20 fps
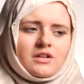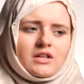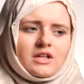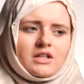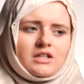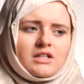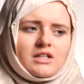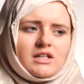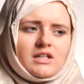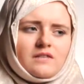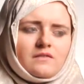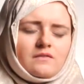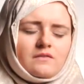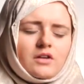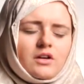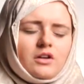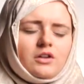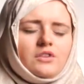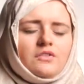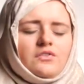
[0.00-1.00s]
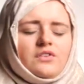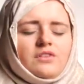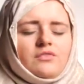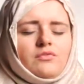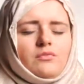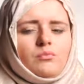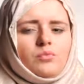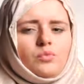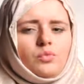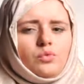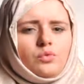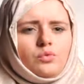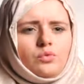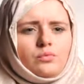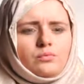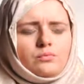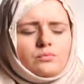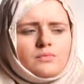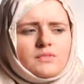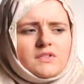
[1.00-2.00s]
And then kind of even
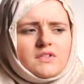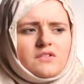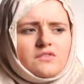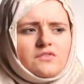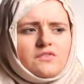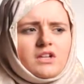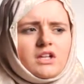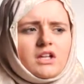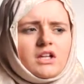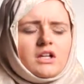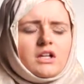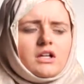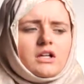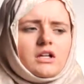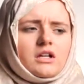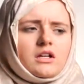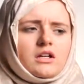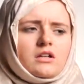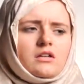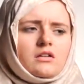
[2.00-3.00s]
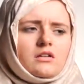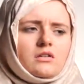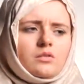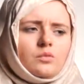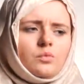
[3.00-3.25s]
more severely,